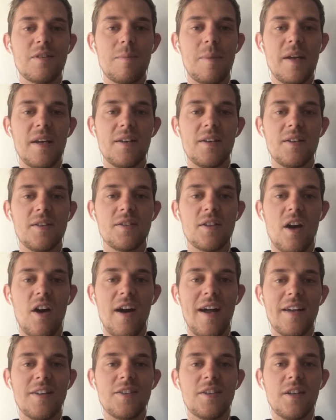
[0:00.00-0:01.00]
to be a
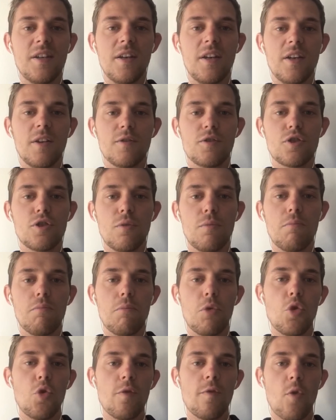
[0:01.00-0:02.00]
desire to
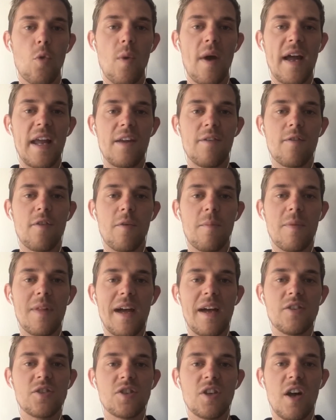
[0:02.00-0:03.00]
move away from
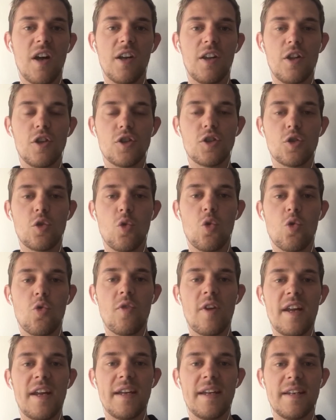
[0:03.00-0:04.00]
that side of the
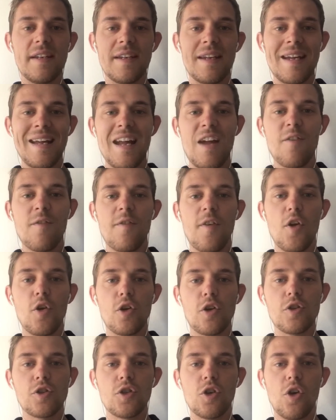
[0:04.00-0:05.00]
story and
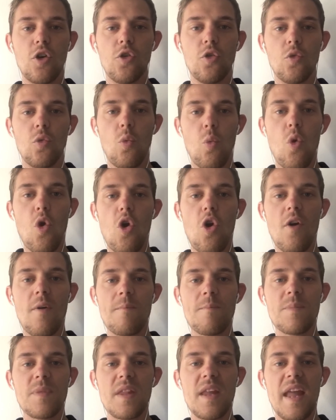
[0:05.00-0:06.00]
focus on what
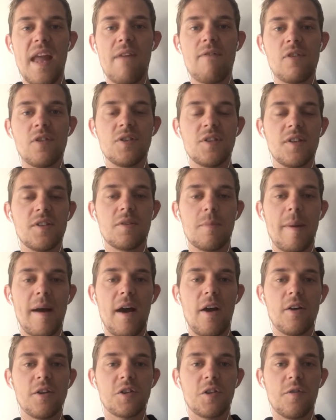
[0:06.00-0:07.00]
Evans is
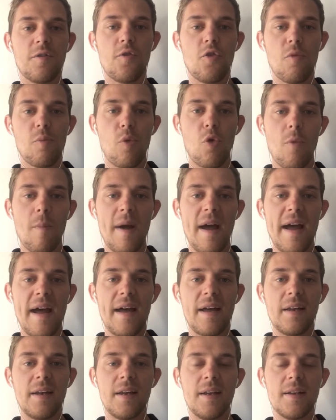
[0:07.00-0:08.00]
about as a football
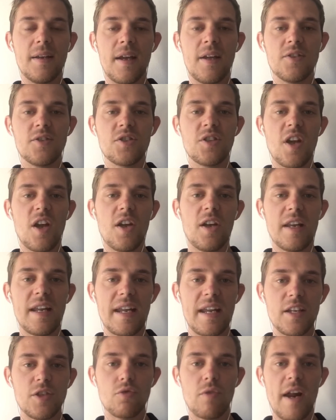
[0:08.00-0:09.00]
man, and certainly
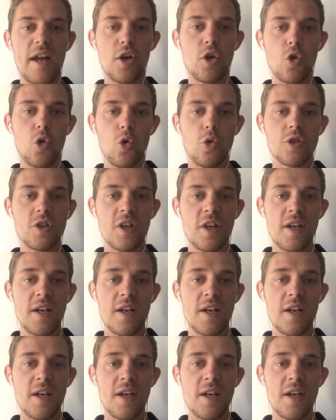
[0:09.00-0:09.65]
his record